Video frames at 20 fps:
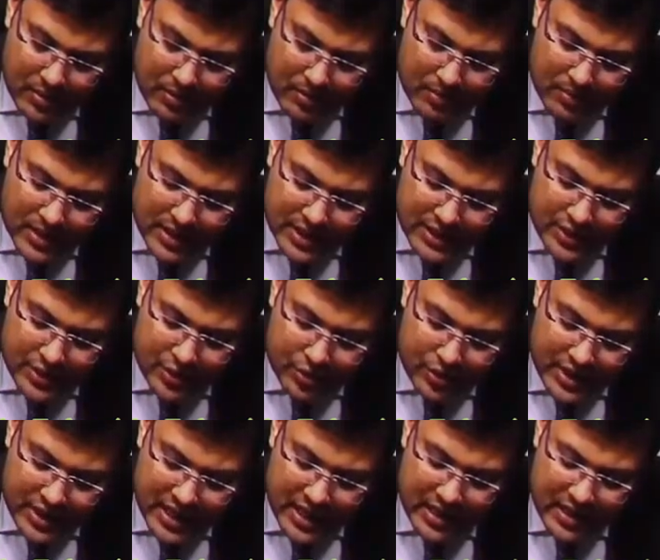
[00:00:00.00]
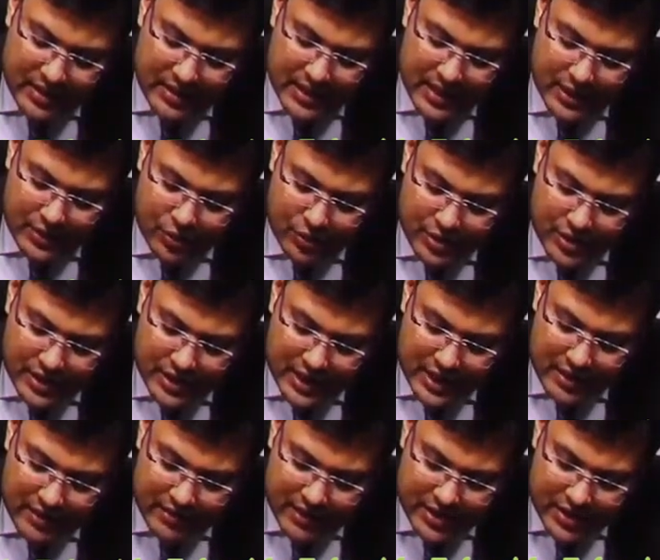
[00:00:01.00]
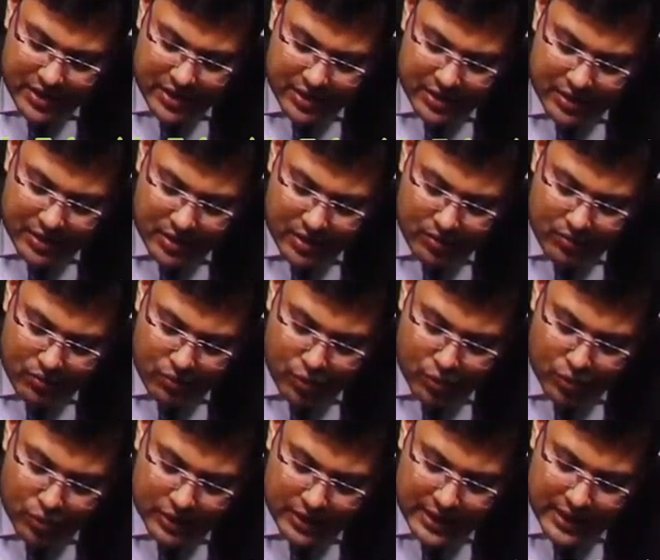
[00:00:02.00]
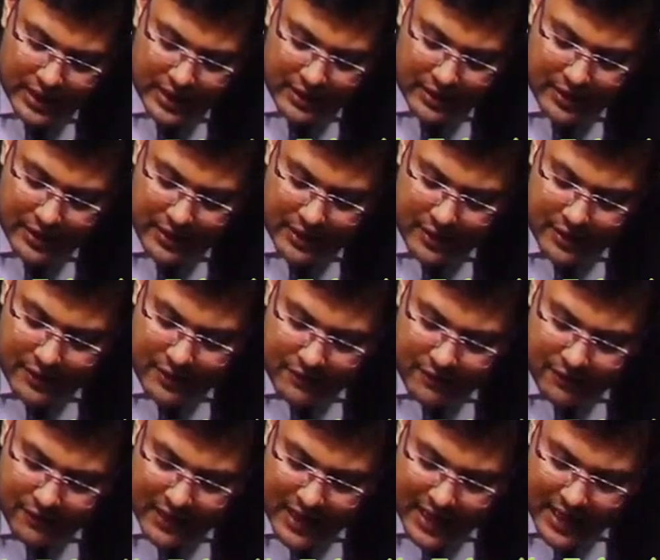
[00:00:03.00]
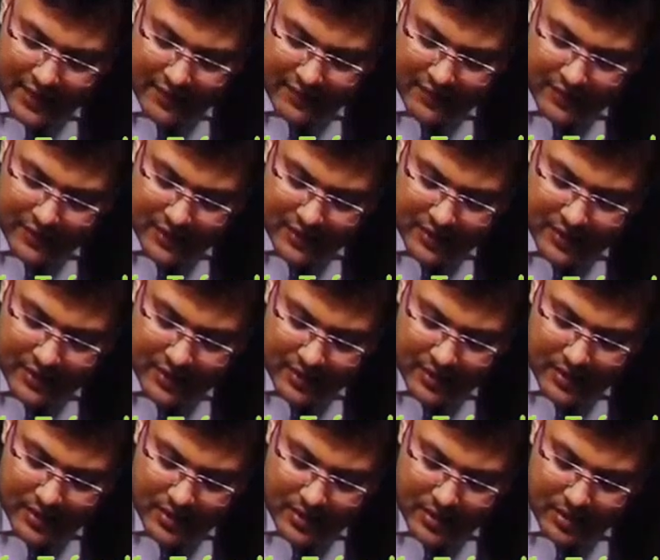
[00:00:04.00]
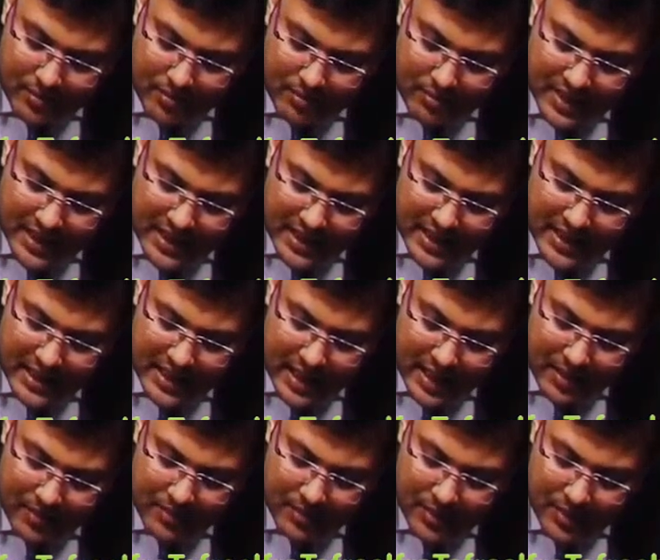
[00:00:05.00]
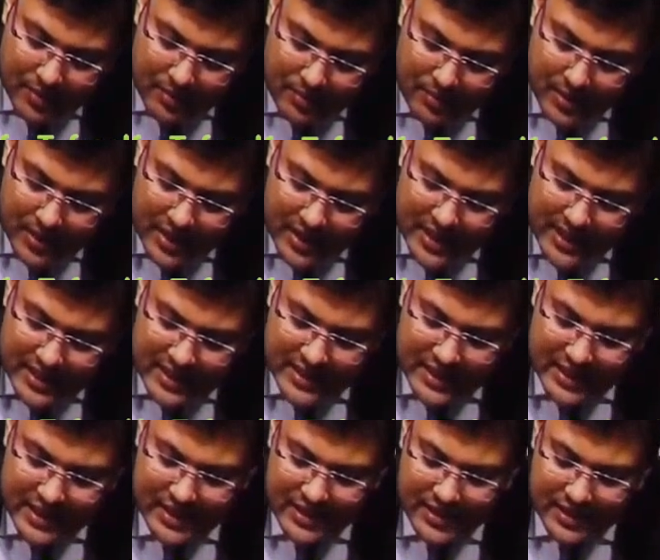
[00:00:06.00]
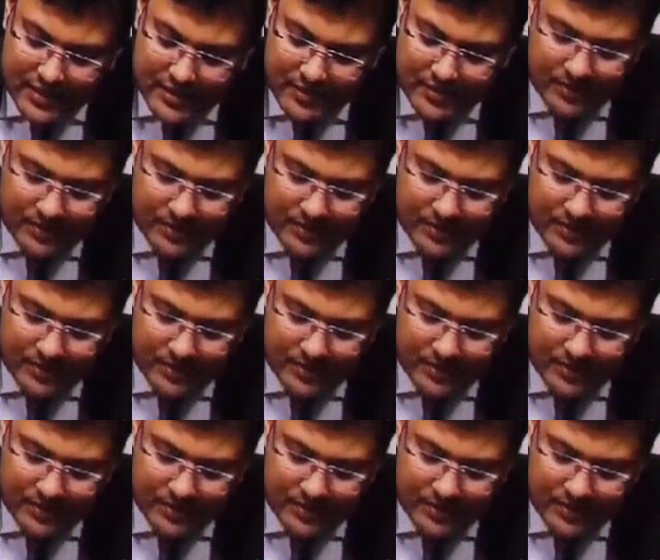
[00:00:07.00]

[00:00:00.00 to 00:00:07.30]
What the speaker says: blood urea nitrogen elevation more than 5 milligram per deciliter.